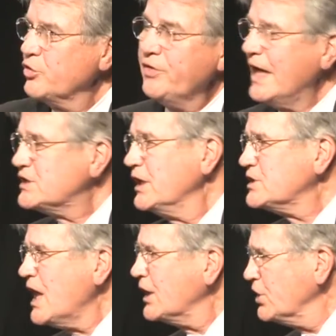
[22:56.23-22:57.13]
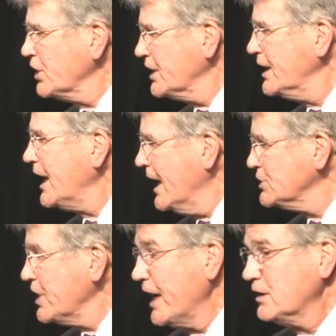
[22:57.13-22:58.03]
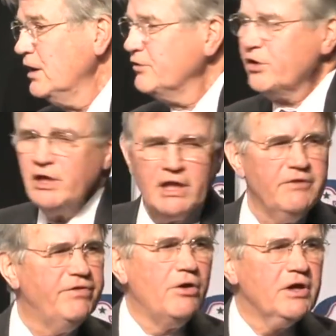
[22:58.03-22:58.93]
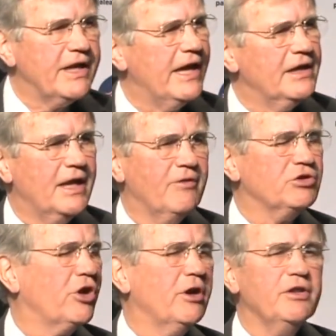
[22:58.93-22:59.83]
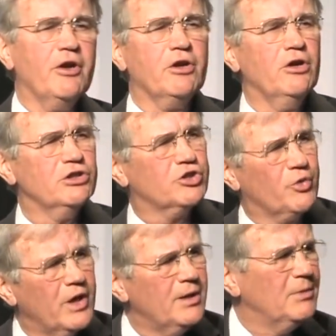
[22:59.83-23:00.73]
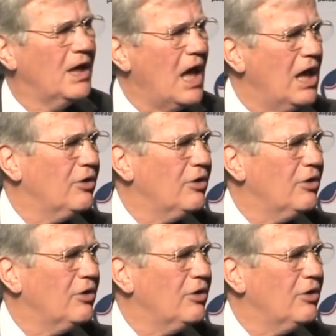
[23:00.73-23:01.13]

So it's not going to get hijacked. They're going to get voted down at every turn, and they're going to scream and